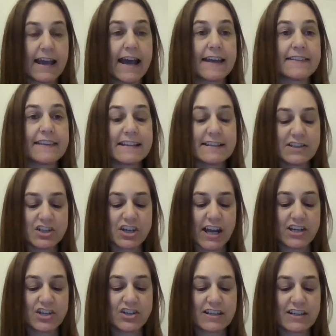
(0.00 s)
And these
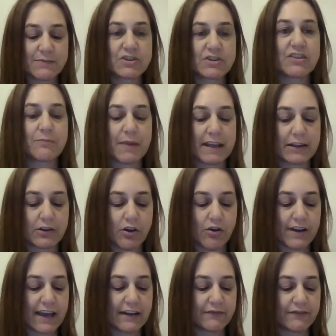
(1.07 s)
changes, which have been
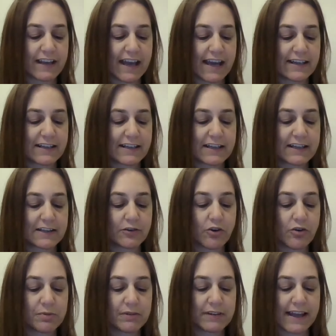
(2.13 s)
long advocated and
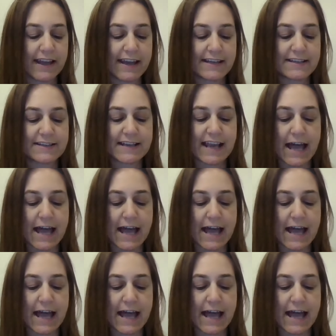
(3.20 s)
long planned